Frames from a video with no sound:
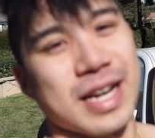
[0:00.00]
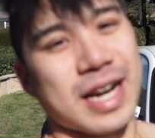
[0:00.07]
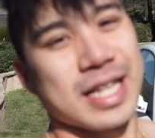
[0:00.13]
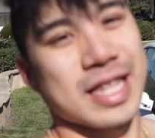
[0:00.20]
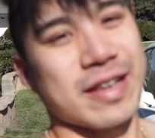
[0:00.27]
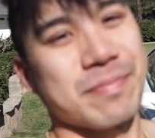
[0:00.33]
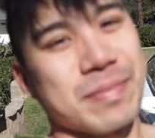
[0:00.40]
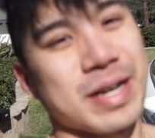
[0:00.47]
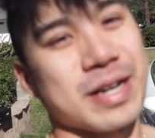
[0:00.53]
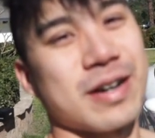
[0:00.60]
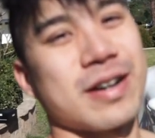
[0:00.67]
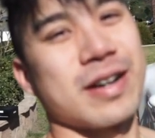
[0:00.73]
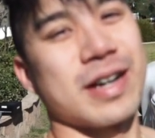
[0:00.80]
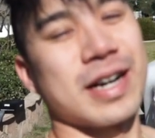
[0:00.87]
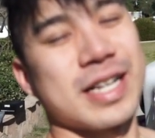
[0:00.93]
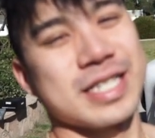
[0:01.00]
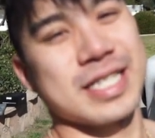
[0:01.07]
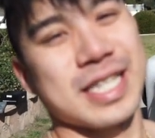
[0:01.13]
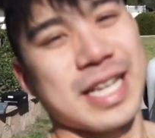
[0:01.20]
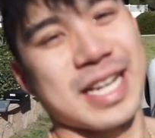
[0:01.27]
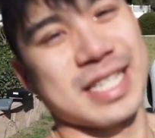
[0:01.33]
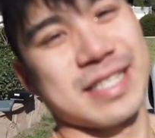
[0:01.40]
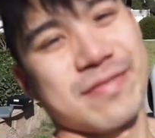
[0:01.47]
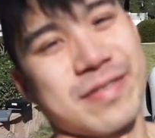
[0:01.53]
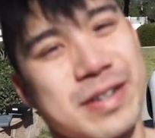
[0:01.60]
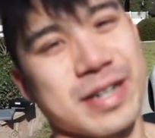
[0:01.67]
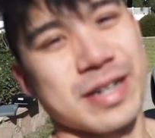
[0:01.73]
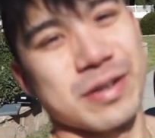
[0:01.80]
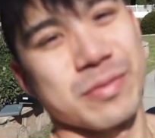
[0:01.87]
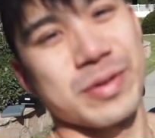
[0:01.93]
I left my car on stands for a
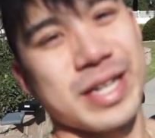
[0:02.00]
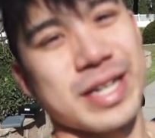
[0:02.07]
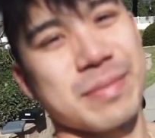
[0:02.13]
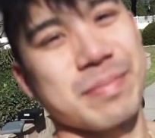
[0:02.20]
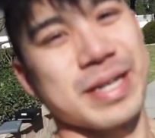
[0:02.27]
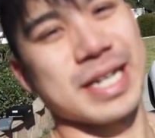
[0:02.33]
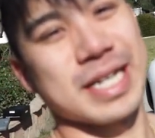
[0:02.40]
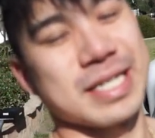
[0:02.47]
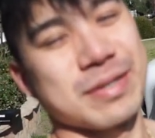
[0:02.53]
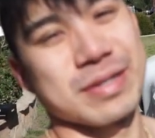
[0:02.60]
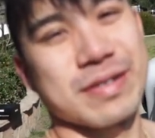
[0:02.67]
good week because it